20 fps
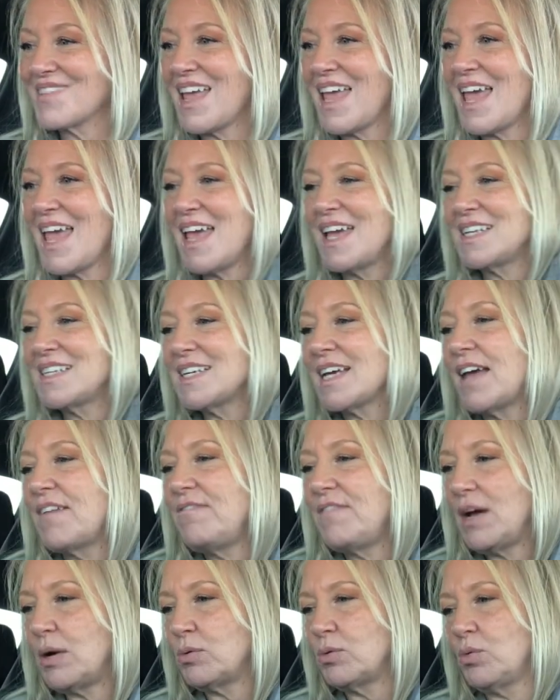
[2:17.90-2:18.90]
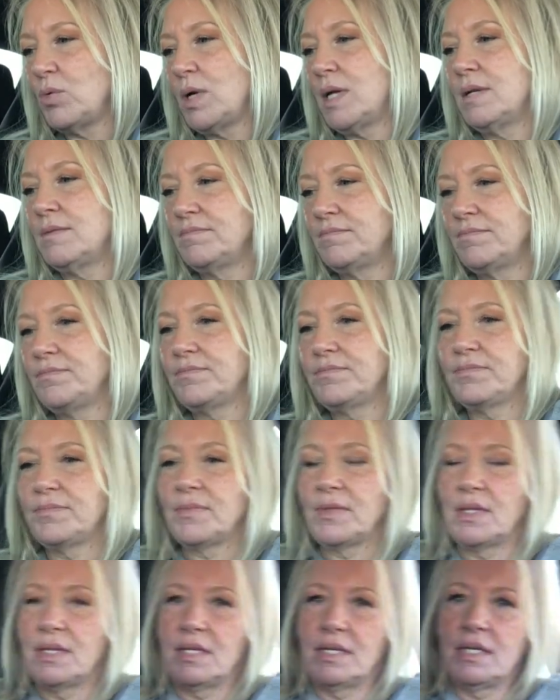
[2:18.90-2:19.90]
And I found one.
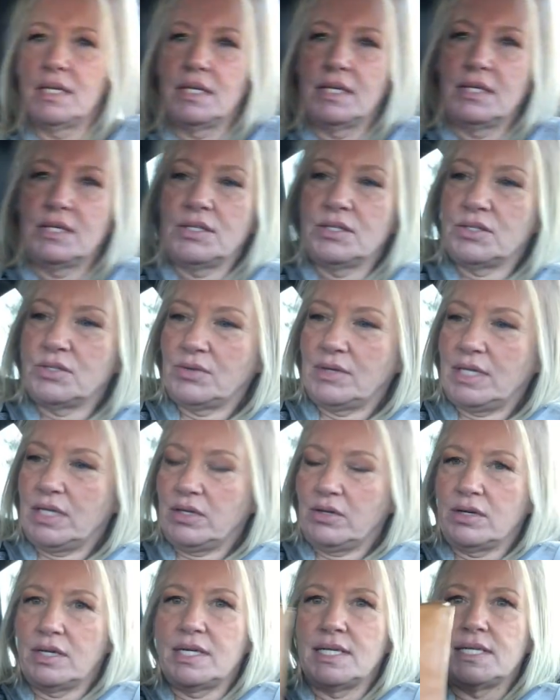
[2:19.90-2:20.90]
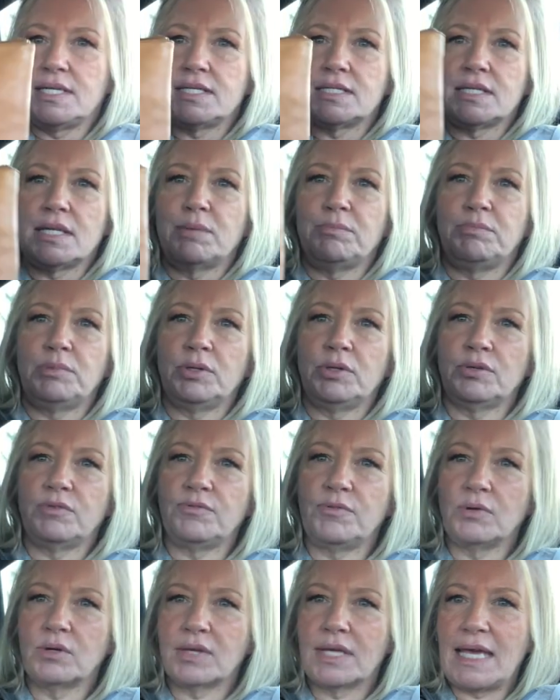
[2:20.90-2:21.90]
So here it is, a
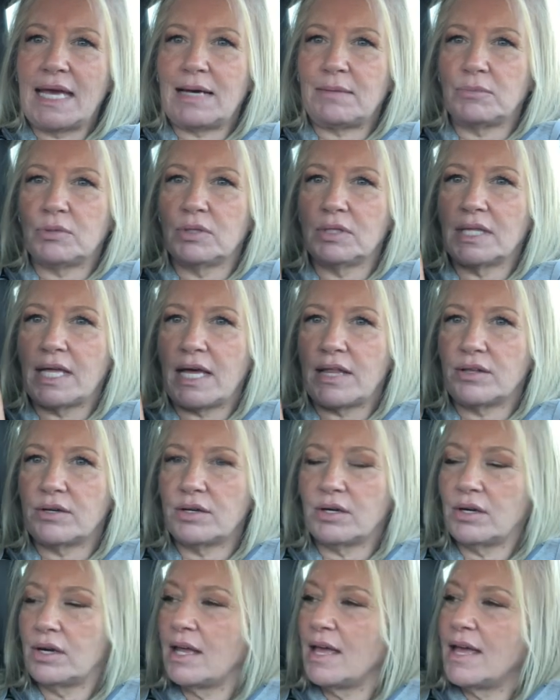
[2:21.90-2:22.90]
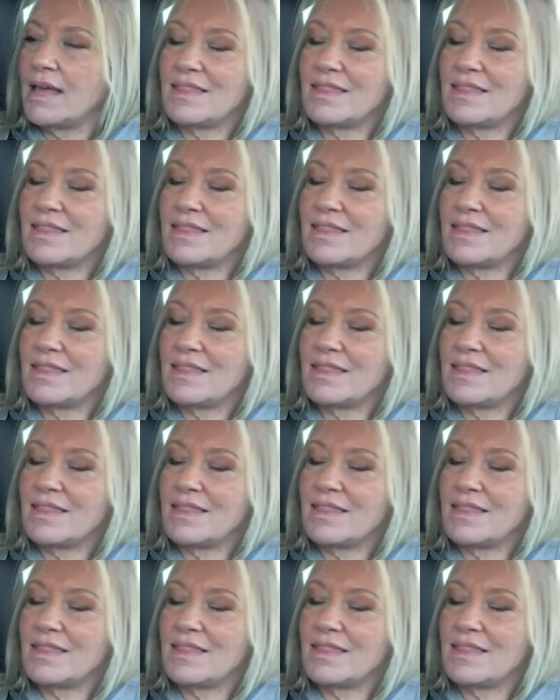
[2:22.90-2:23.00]
beautiful camel leather.